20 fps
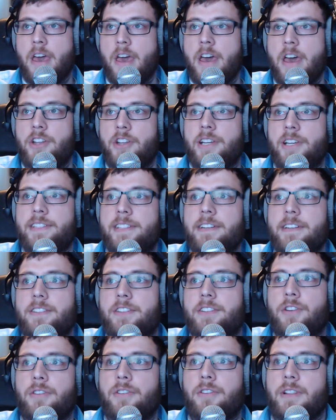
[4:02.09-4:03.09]
Justin is
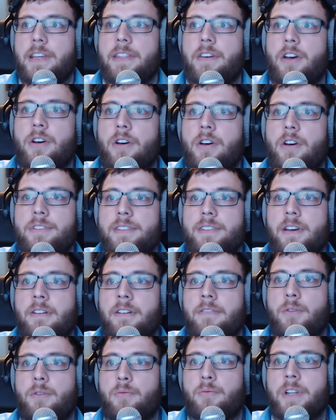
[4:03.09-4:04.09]
currently the host
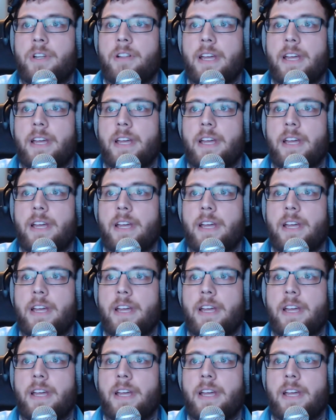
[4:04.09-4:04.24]
of Real